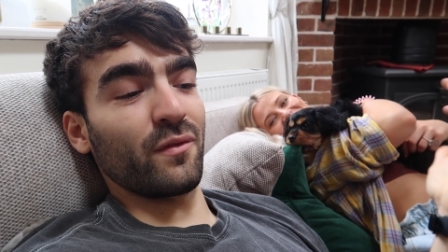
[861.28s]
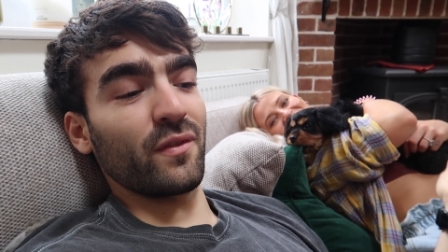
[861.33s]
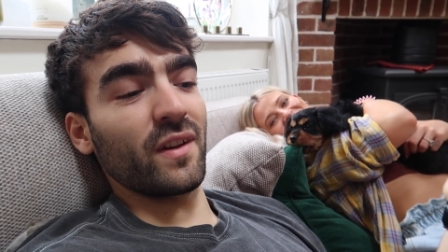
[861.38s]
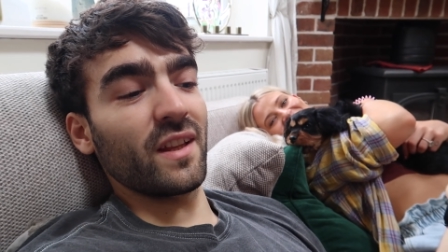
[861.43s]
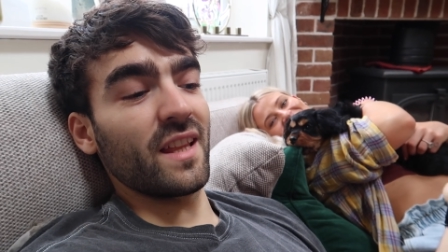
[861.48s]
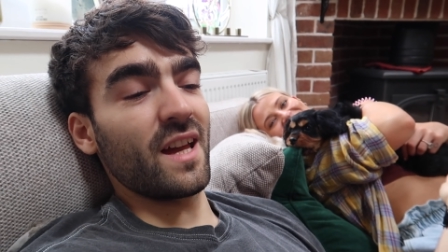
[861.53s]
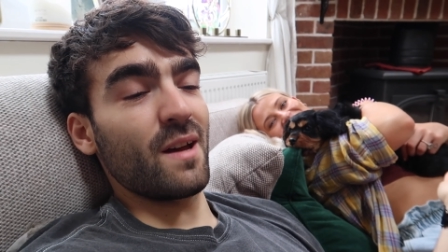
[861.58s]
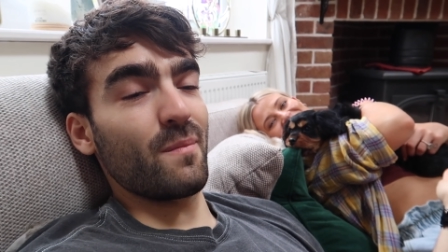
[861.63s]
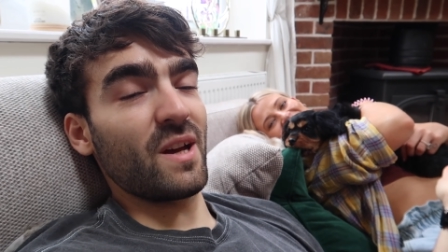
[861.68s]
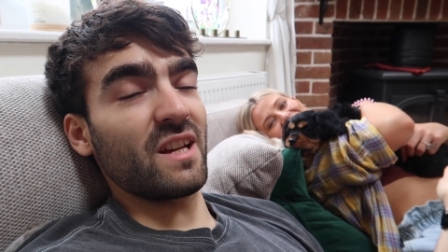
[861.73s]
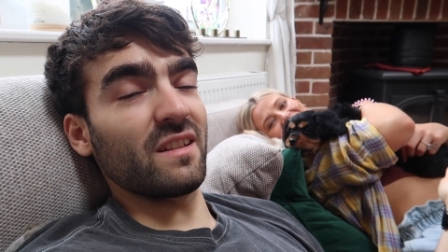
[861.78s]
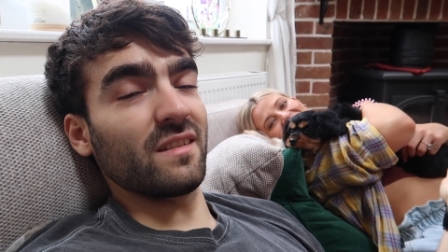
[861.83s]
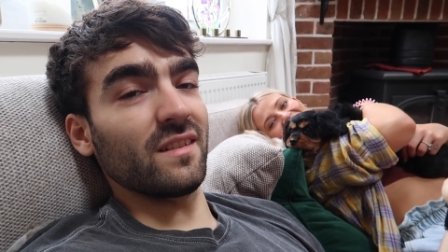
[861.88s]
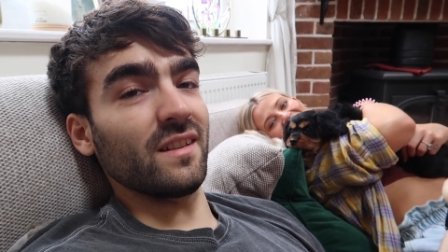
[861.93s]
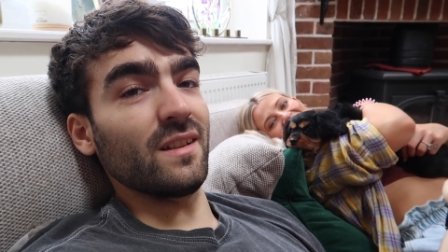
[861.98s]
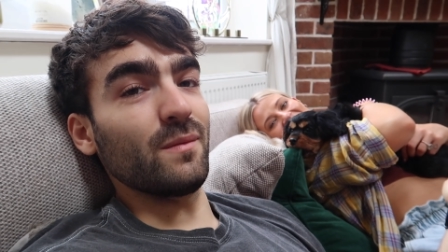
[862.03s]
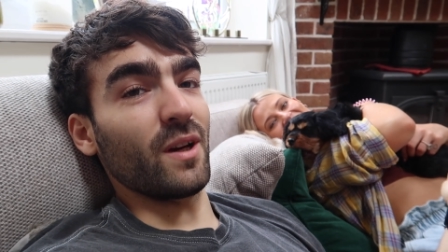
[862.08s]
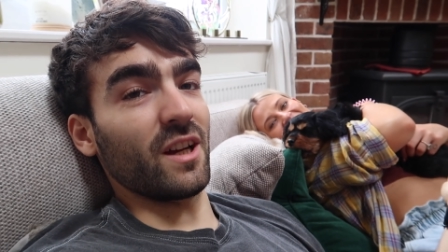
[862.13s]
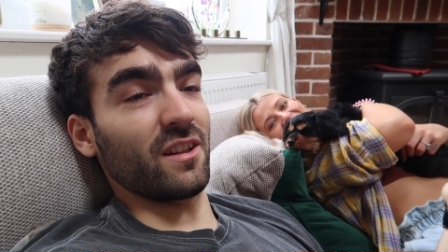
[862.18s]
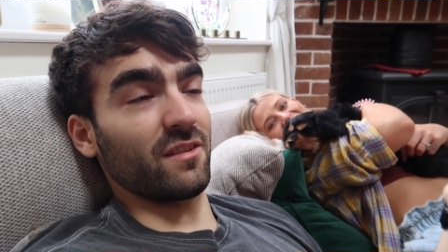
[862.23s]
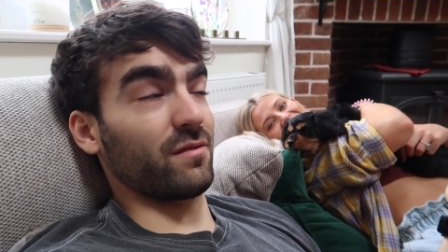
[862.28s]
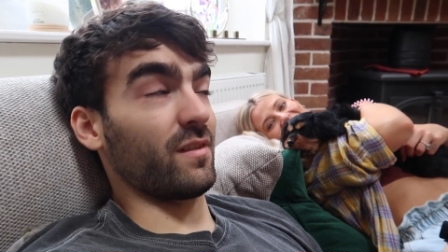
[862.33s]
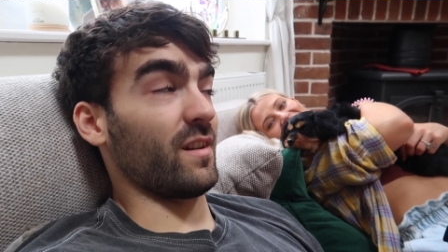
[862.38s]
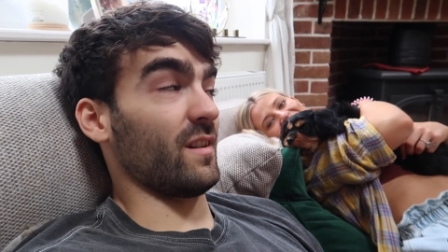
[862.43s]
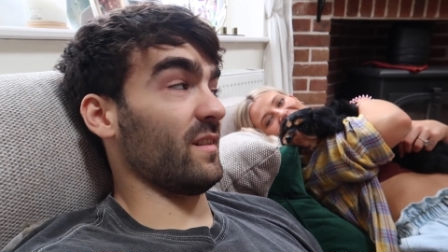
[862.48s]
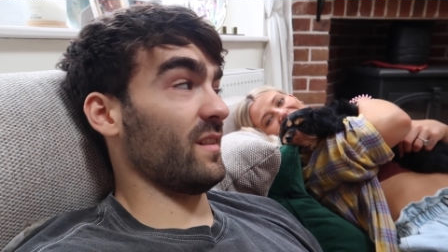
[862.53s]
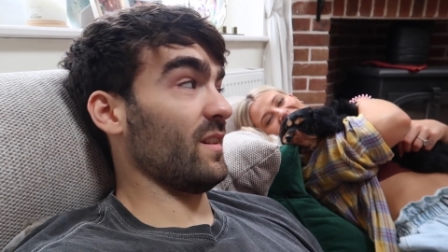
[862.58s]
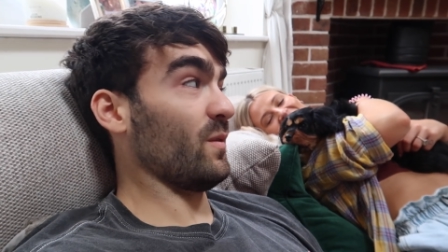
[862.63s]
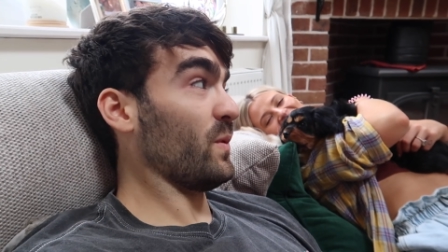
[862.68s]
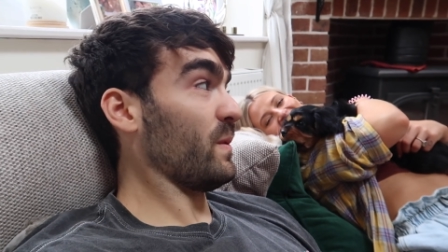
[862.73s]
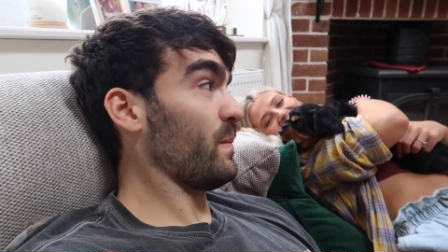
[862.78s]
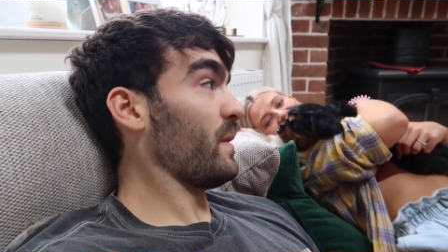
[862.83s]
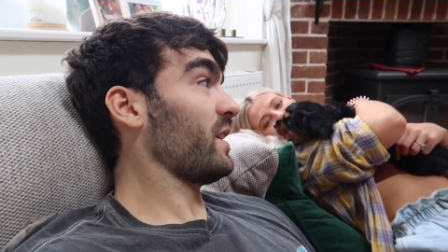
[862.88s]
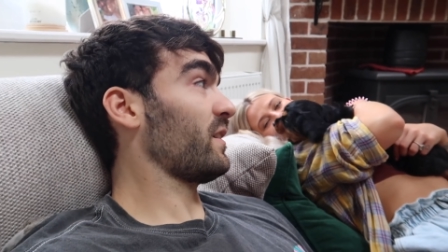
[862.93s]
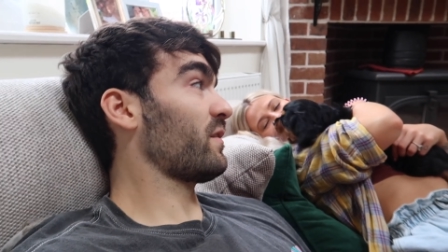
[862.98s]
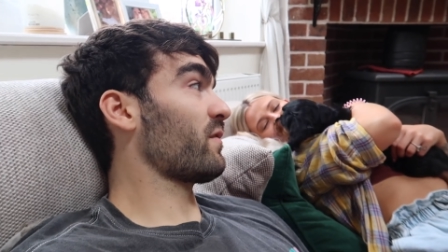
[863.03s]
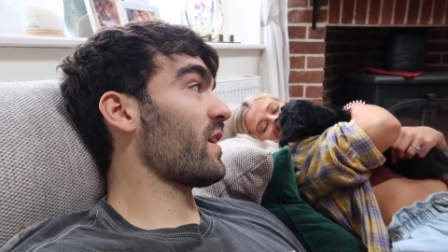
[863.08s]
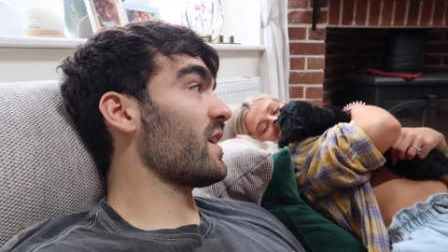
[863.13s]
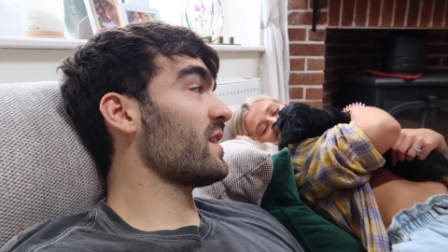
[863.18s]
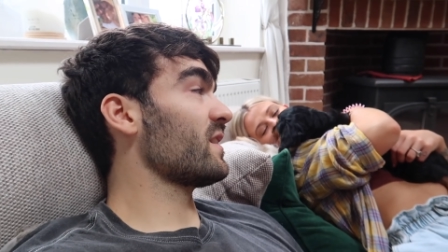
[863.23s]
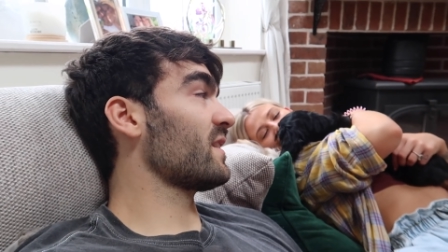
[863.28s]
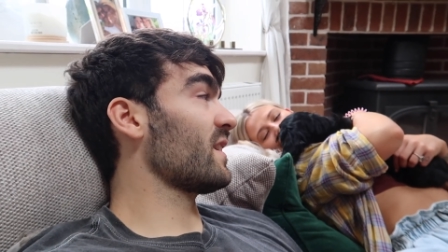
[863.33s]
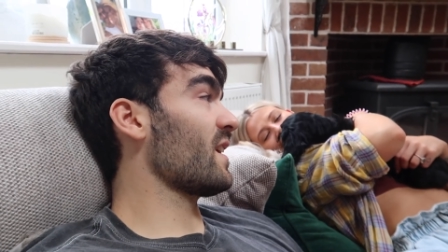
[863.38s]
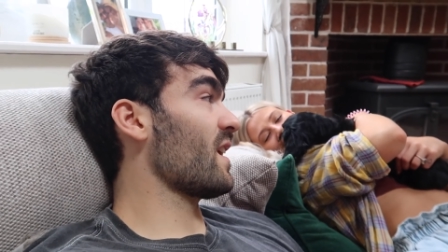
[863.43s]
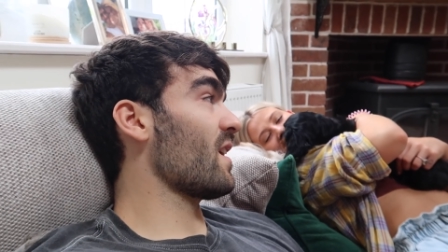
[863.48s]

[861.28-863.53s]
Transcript: I think they're basically best friends. Are we best friends